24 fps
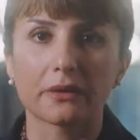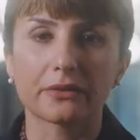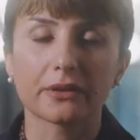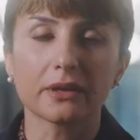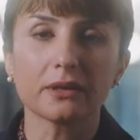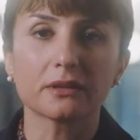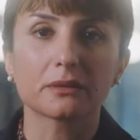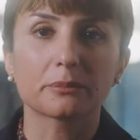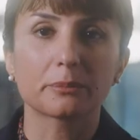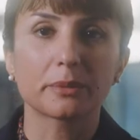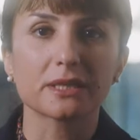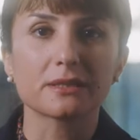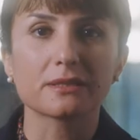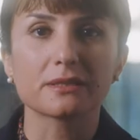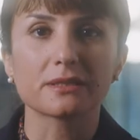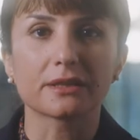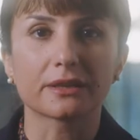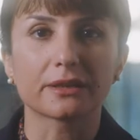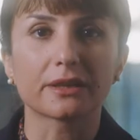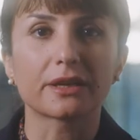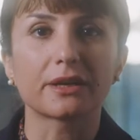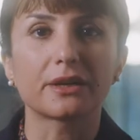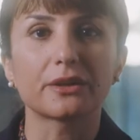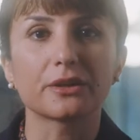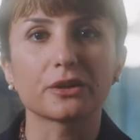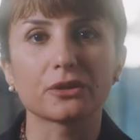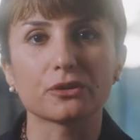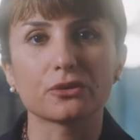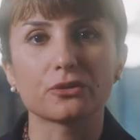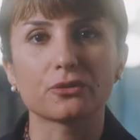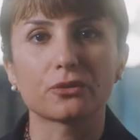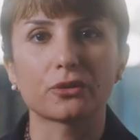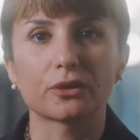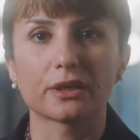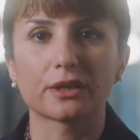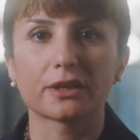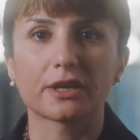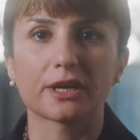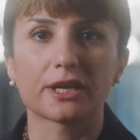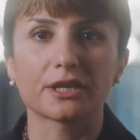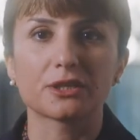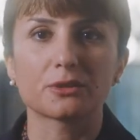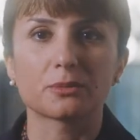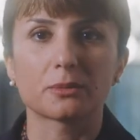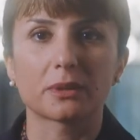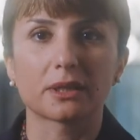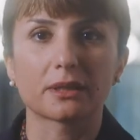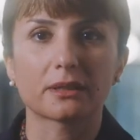I think the best scenarios for
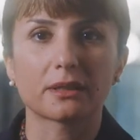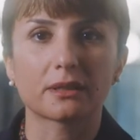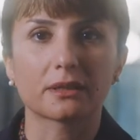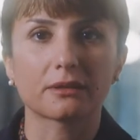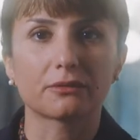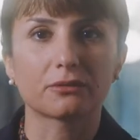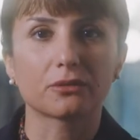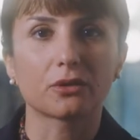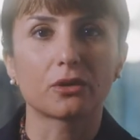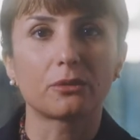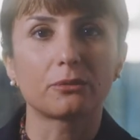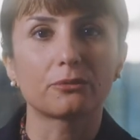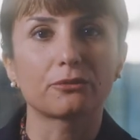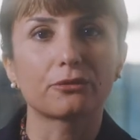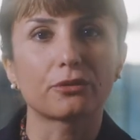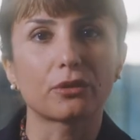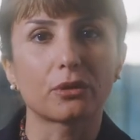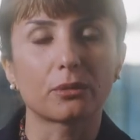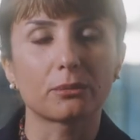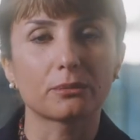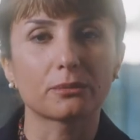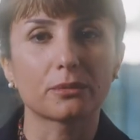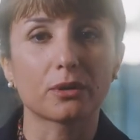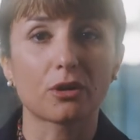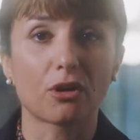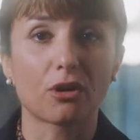engagement that have come from